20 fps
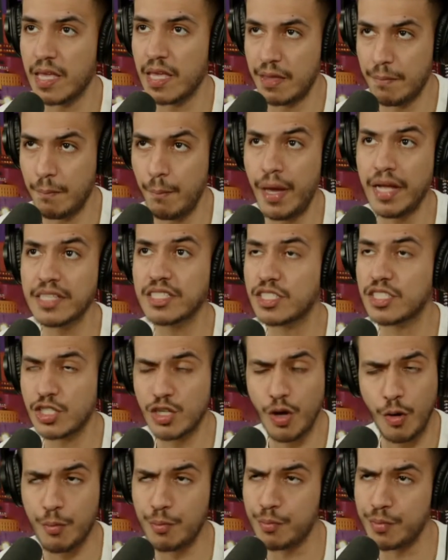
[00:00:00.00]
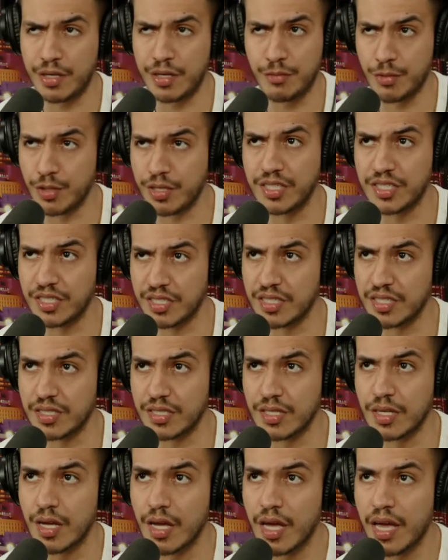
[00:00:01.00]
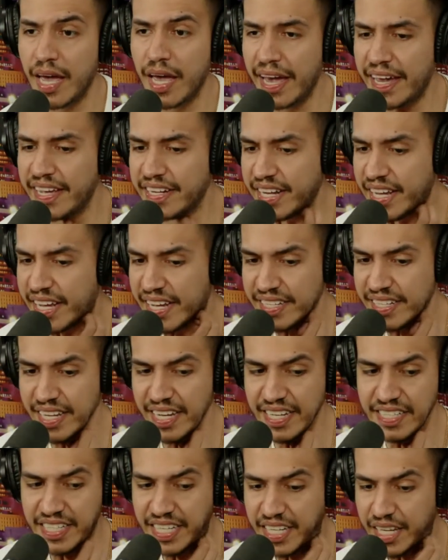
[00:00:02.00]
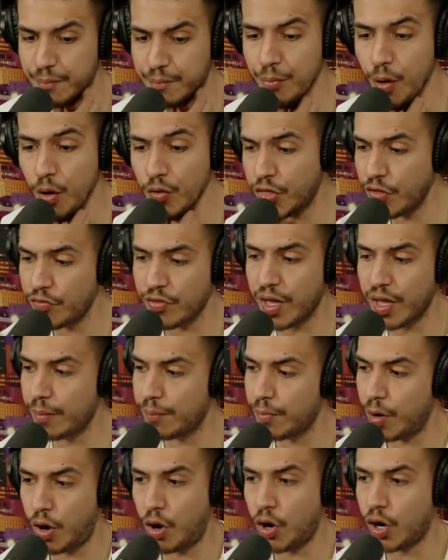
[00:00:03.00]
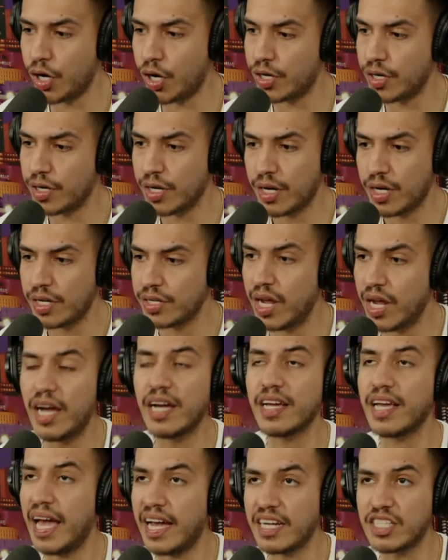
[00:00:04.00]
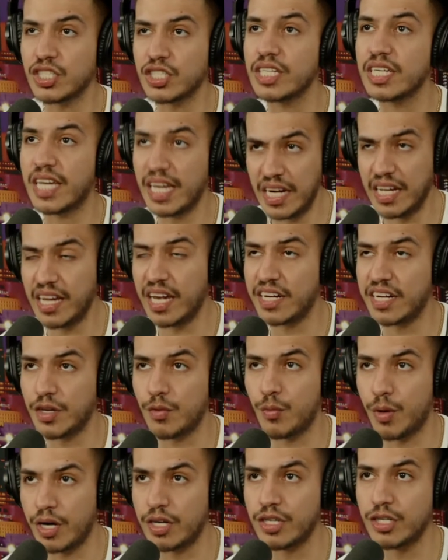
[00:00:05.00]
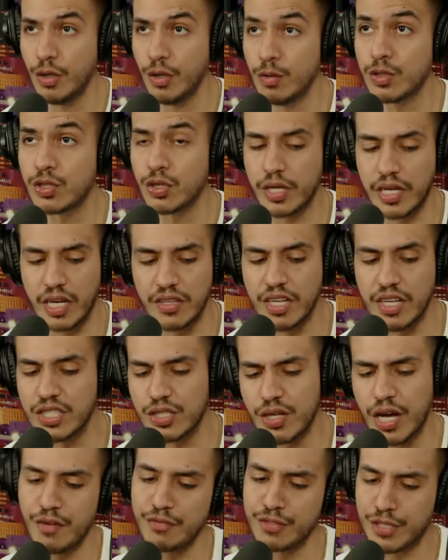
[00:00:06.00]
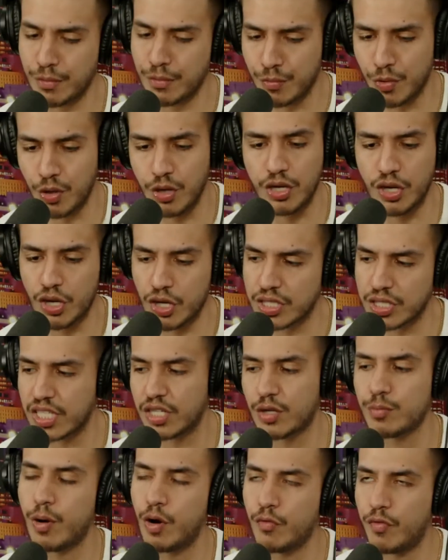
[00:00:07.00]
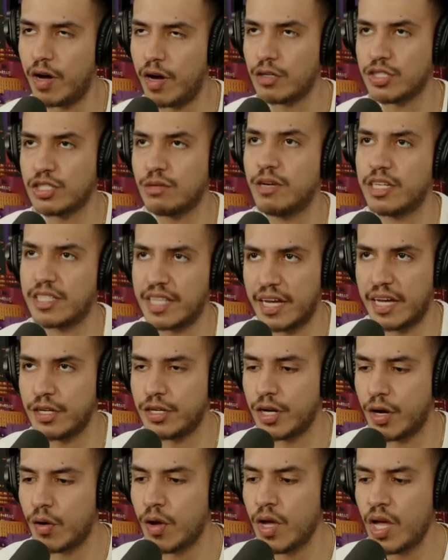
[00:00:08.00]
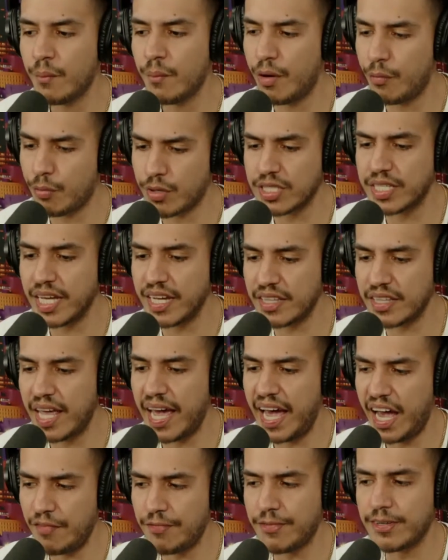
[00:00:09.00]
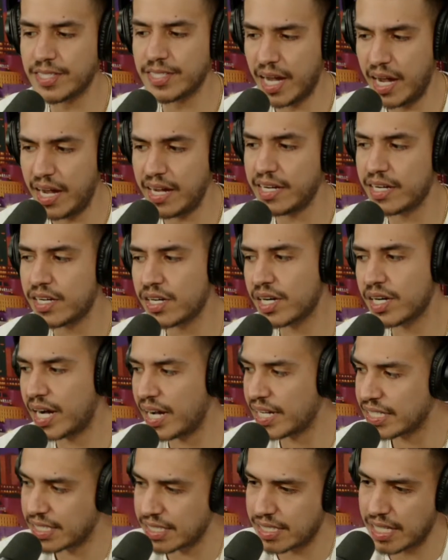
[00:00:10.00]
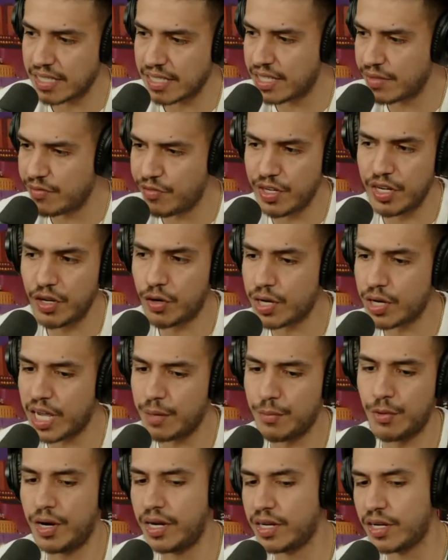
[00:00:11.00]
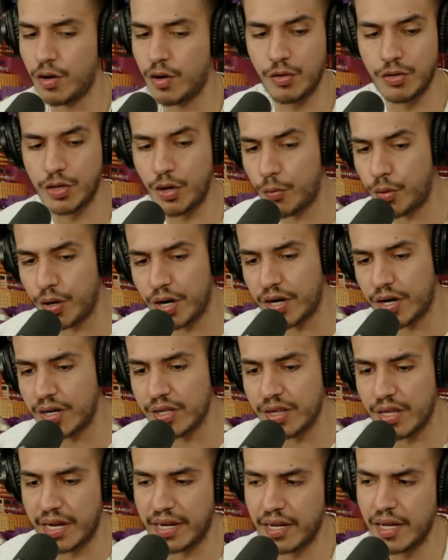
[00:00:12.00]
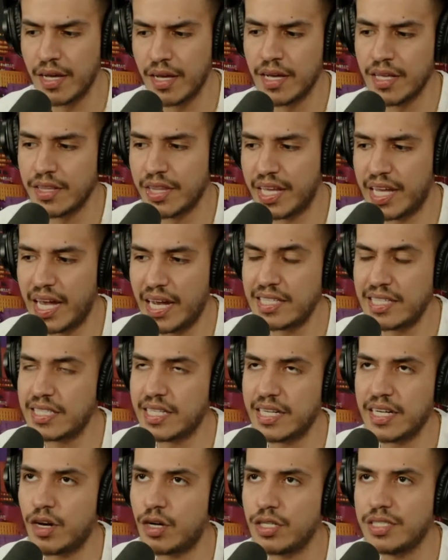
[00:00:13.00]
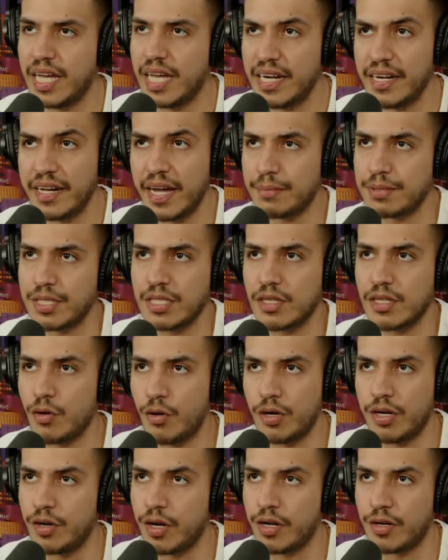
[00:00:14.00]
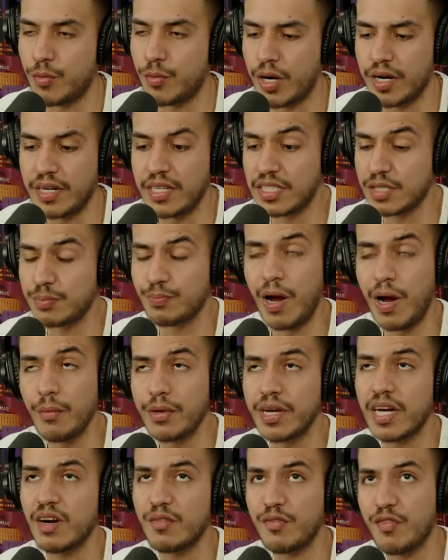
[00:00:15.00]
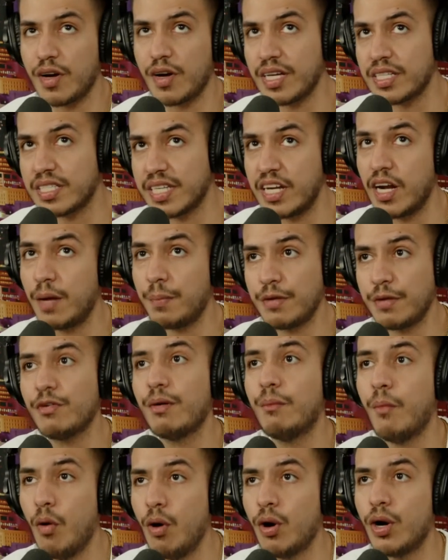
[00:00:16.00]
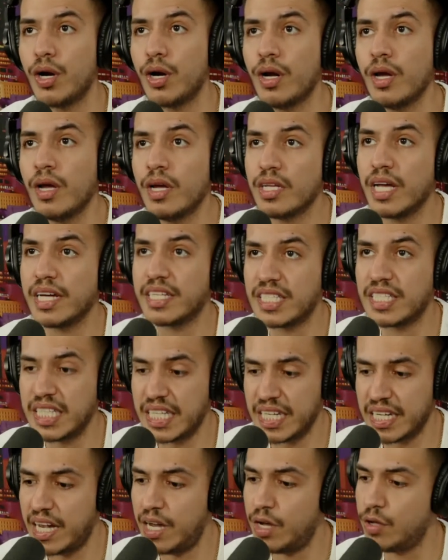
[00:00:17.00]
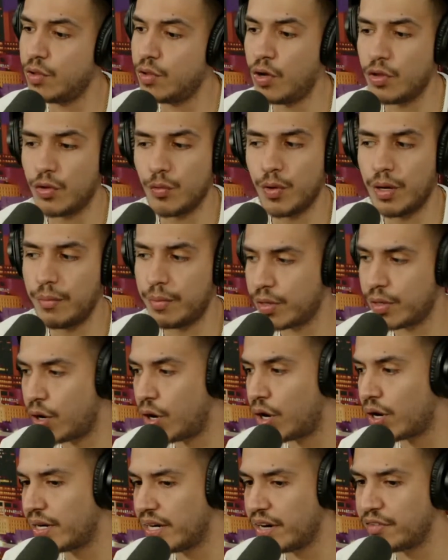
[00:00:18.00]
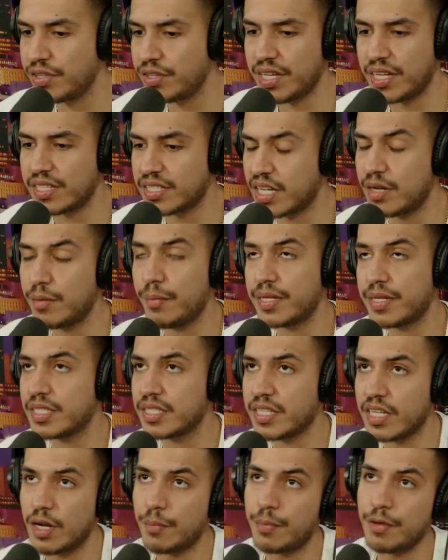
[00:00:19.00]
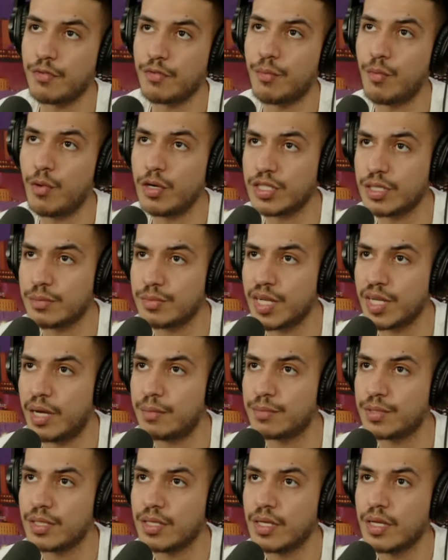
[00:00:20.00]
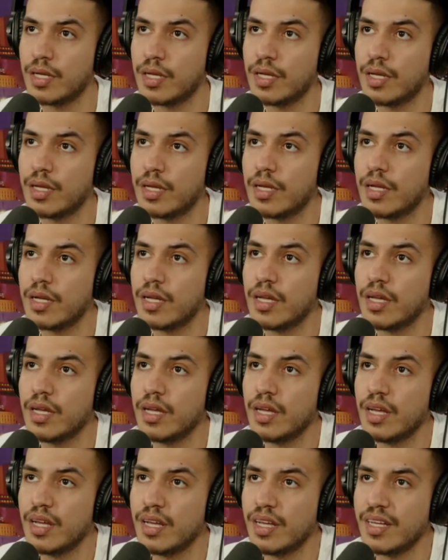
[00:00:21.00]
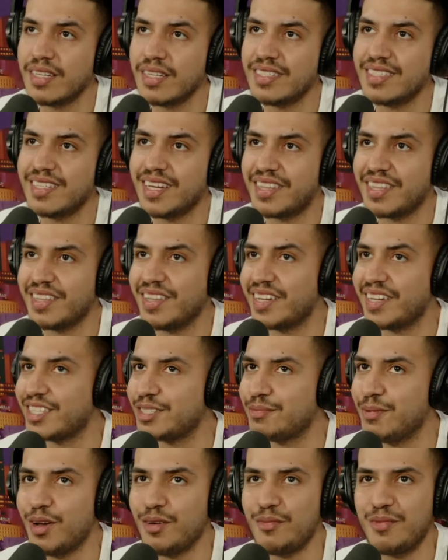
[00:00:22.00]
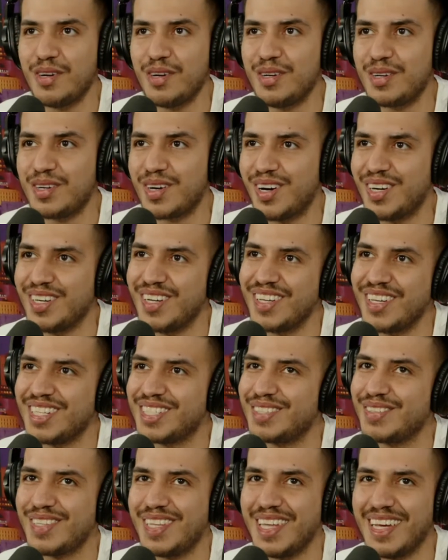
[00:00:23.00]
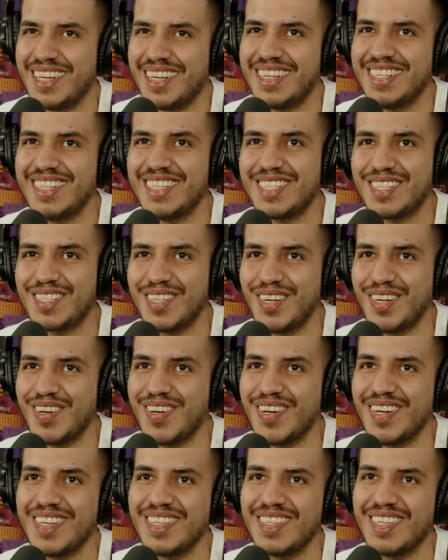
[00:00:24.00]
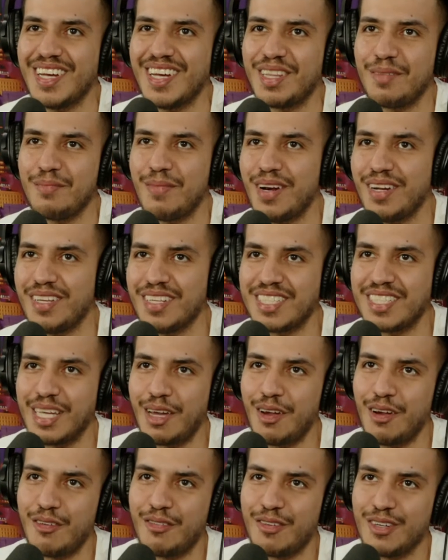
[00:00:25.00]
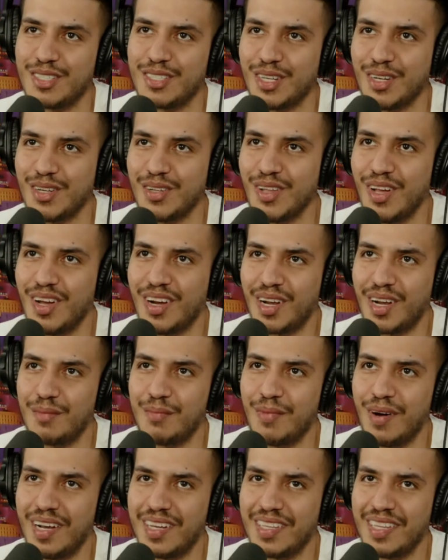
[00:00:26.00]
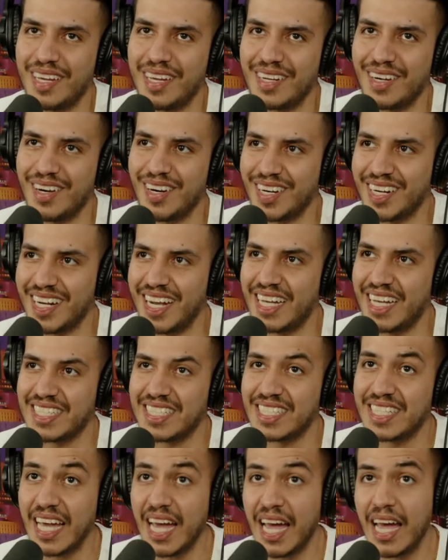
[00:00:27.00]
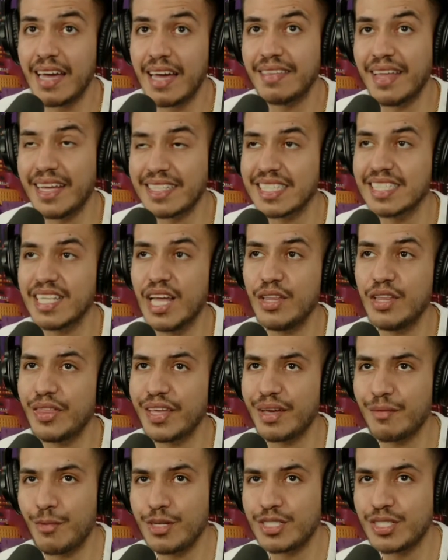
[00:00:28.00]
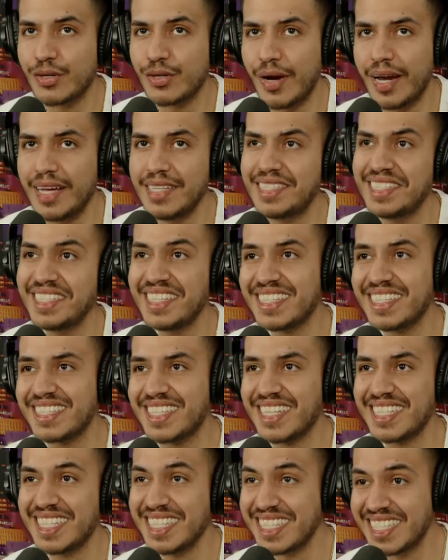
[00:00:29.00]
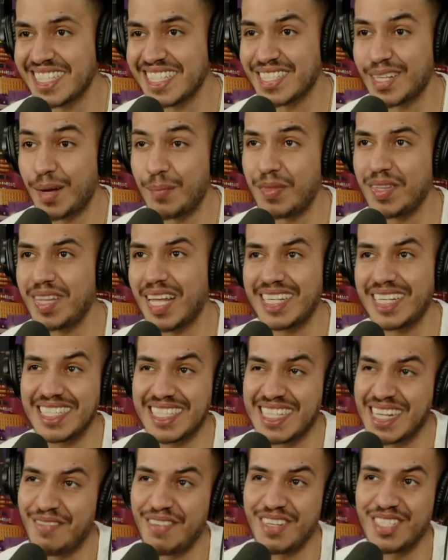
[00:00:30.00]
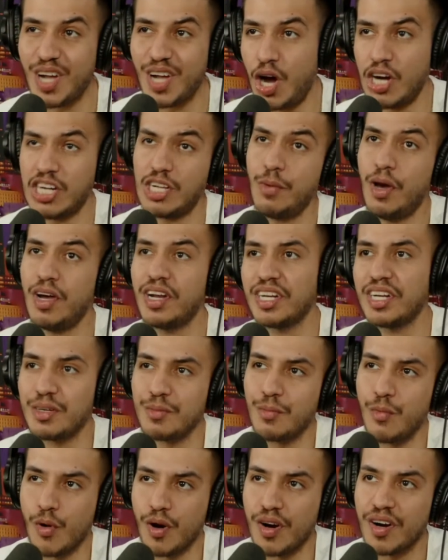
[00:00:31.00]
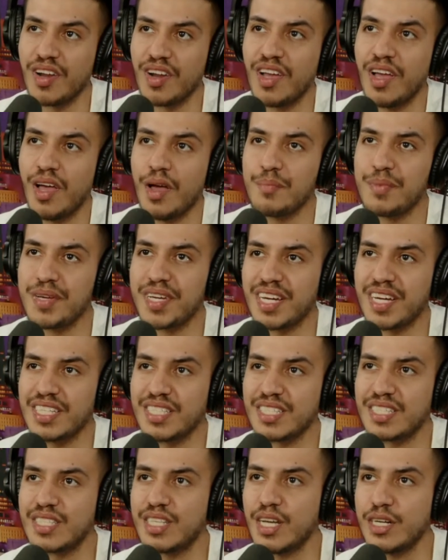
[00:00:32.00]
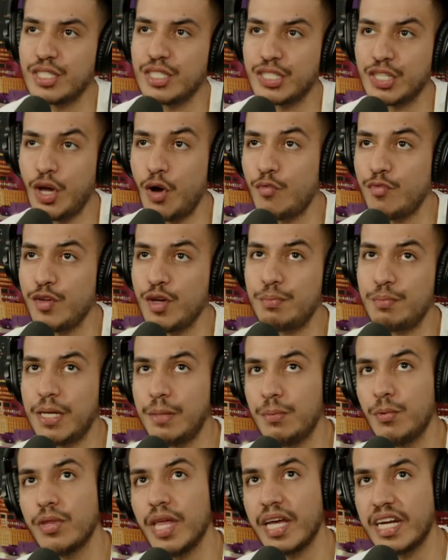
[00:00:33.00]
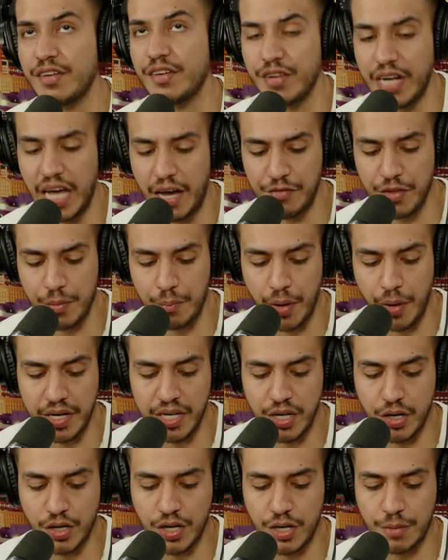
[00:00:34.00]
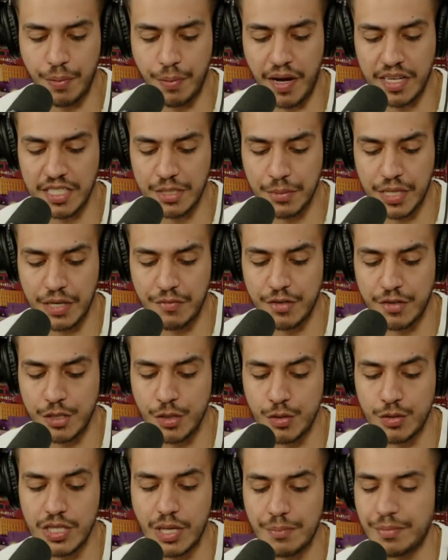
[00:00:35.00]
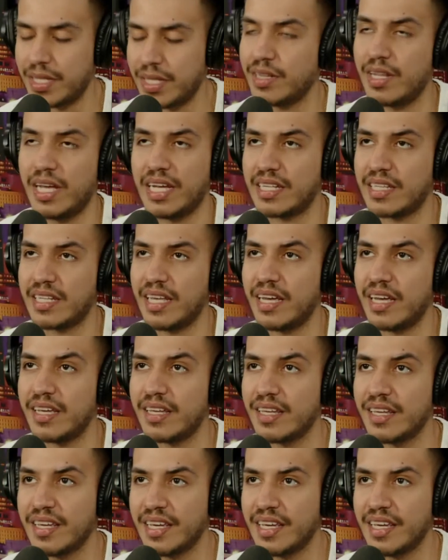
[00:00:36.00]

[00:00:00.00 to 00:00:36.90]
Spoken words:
Immense dopamine releases, and both of them are not actually getting anywhere usually, unless you have some really good Tinder profile or something like that, you know. But we're saying the average guy here, guys, the video gamer ain't going nowhere, and like the guy sitting on dating apps isn't going anywhere, and it's probably gonna fuck his head up even more. Like seeing how all the women are and everything, it's gonna mess his head up even more sometimes. Nothing like the smell of a brand new car. No, it is true. Nothing better than saving for so long and buying that car cash. Yeah, that's another thing. What's crazy is this isn't something that isn't even talked about anymore because there's so few people that even have the money or could possibly even do something like that.